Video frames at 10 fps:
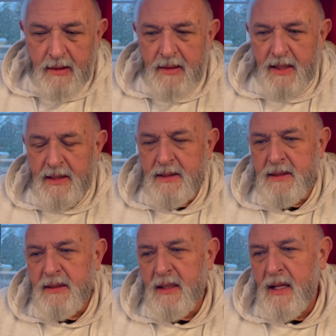
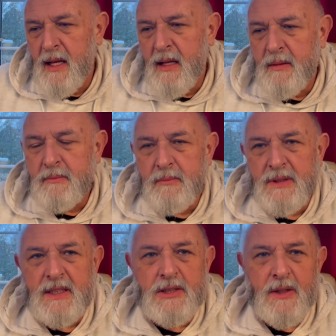this
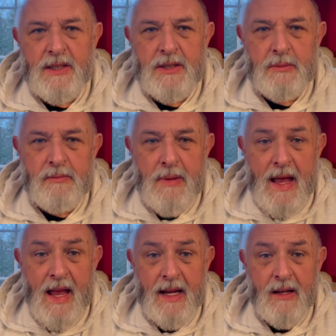situation with
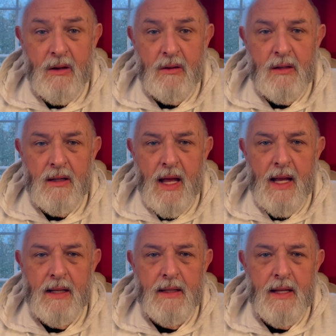Matt Hancock
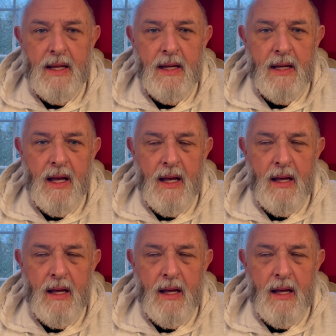and the